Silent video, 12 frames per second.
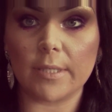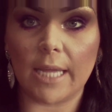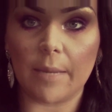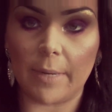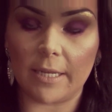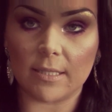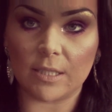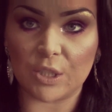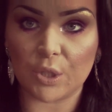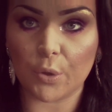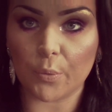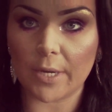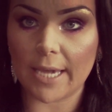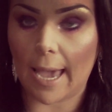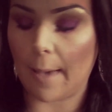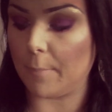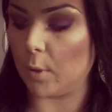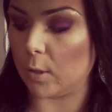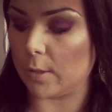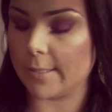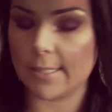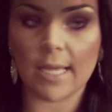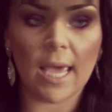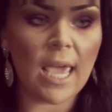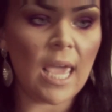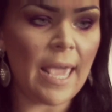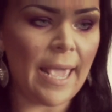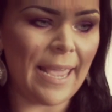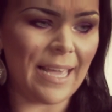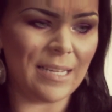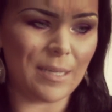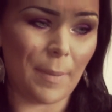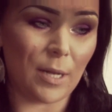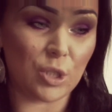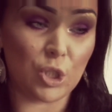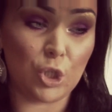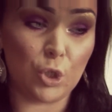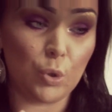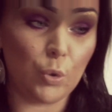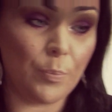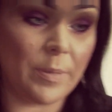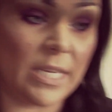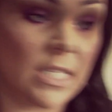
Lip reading: that I made. This is 3 apples and about 2 big